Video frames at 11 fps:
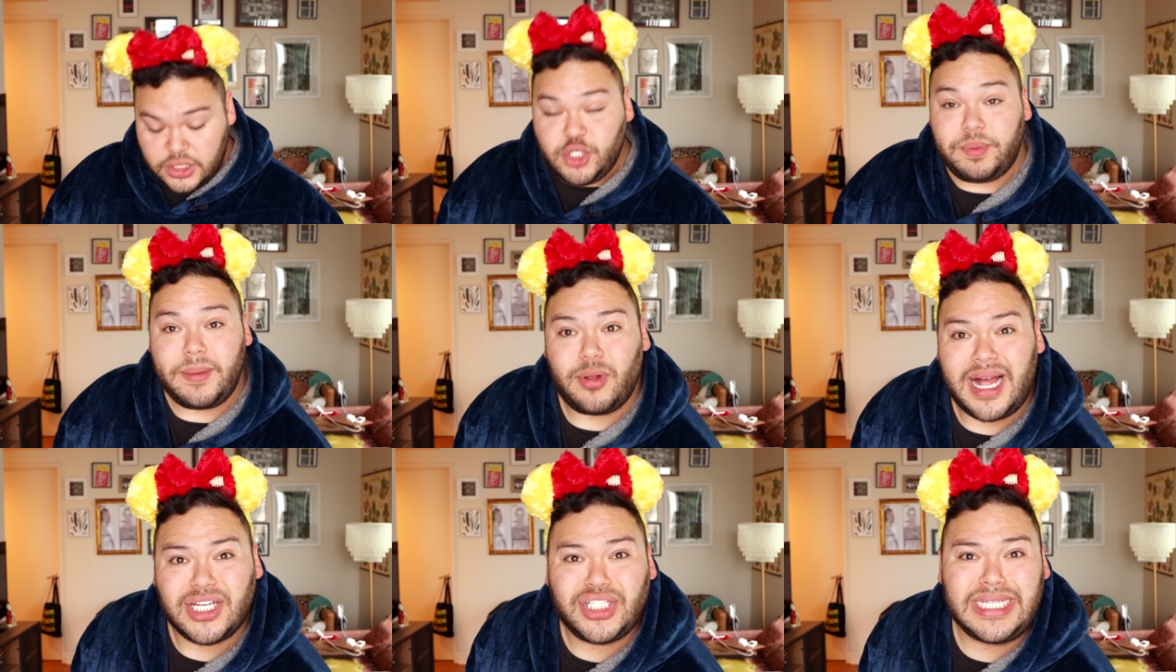Do people
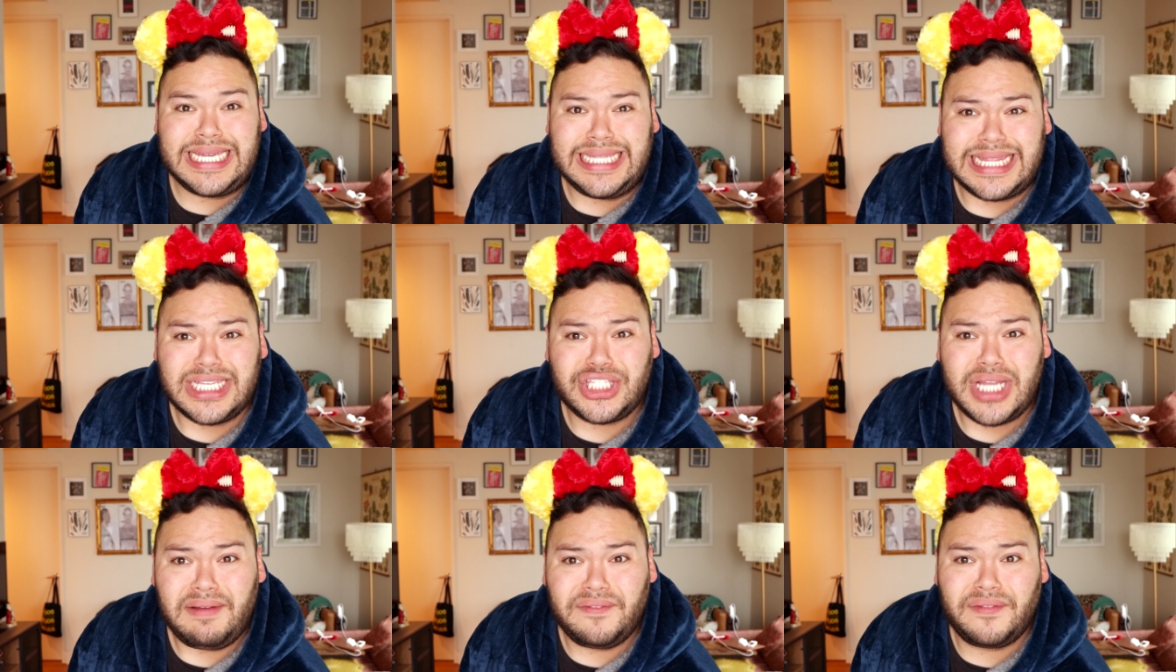actually eat this
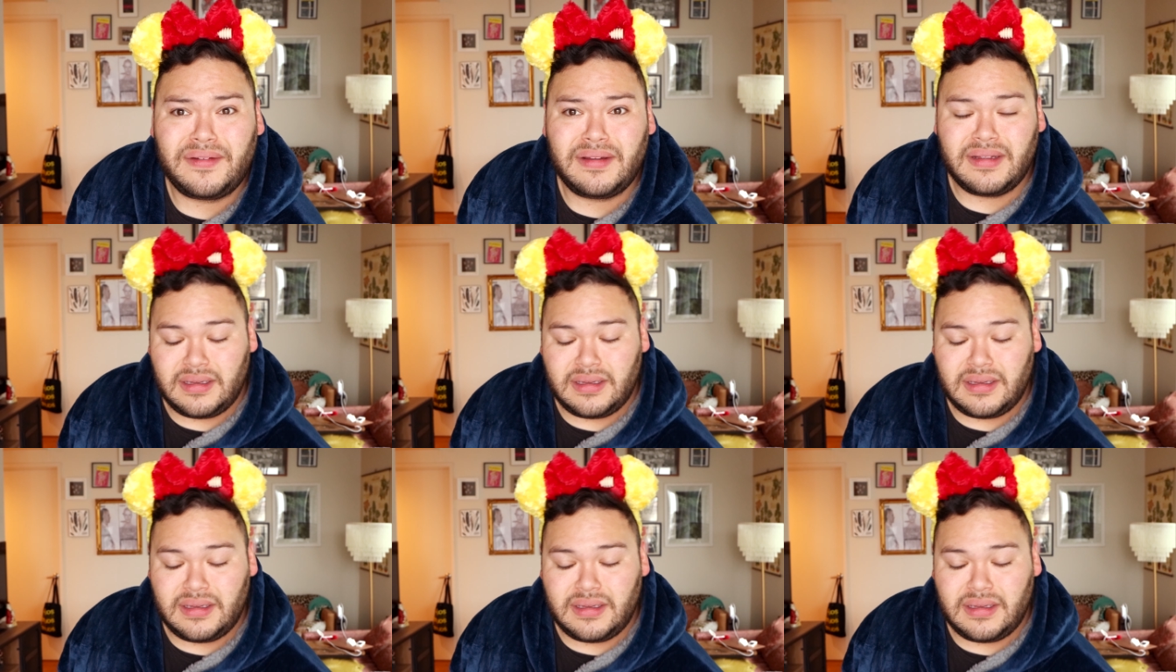stuff?